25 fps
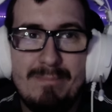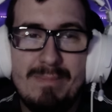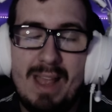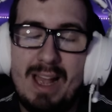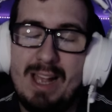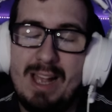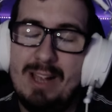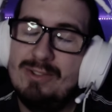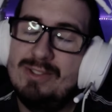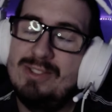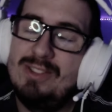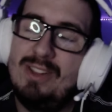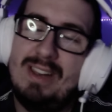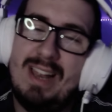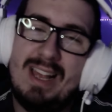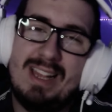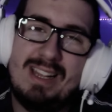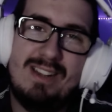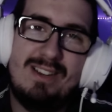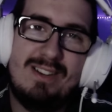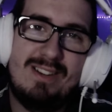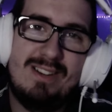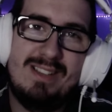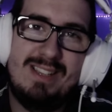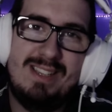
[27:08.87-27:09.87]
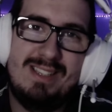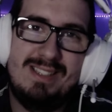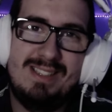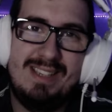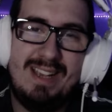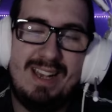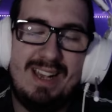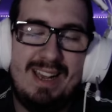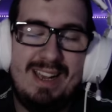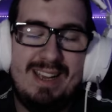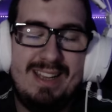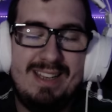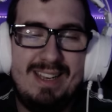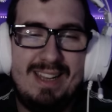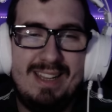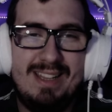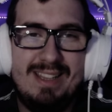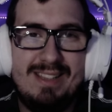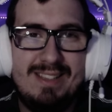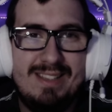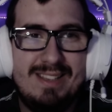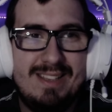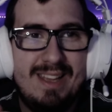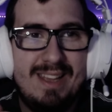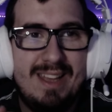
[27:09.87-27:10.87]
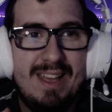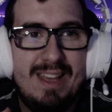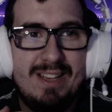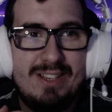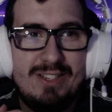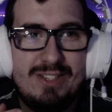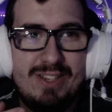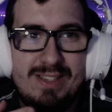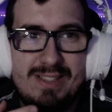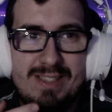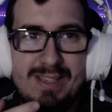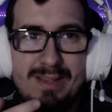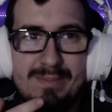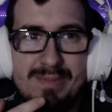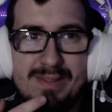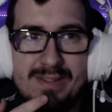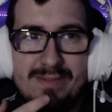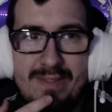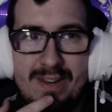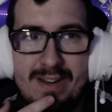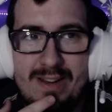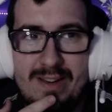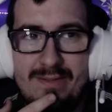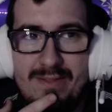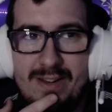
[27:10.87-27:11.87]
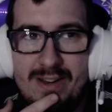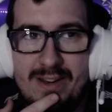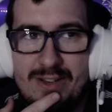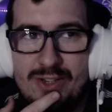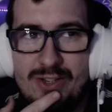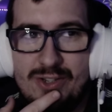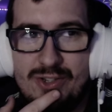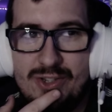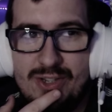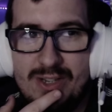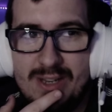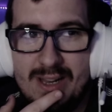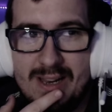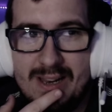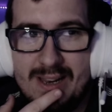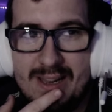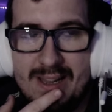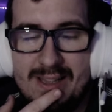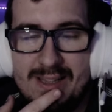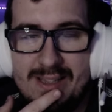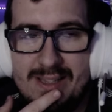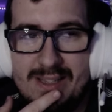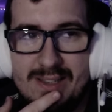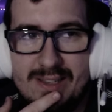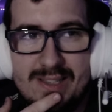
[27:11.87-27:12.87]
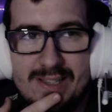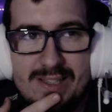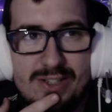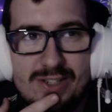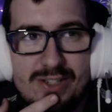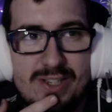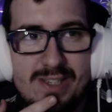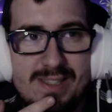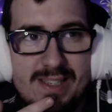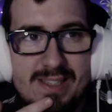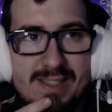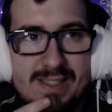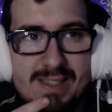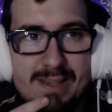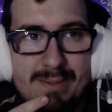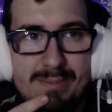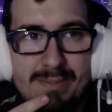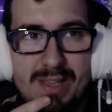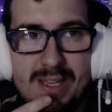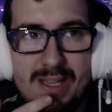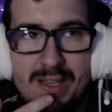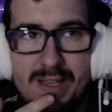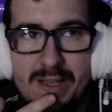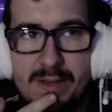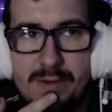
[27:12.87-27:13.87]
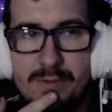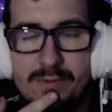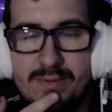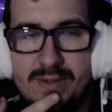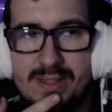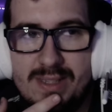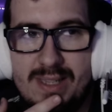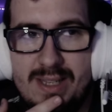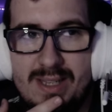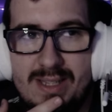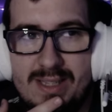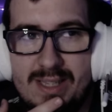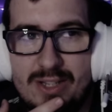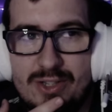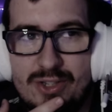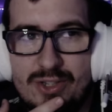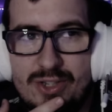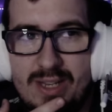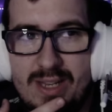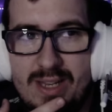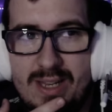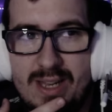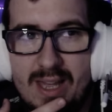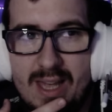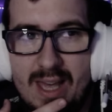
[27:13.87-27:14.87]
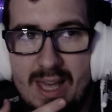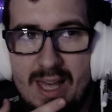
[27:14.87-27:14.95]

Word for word: I also like her design, and she seems very chill, and she said something interesting, that she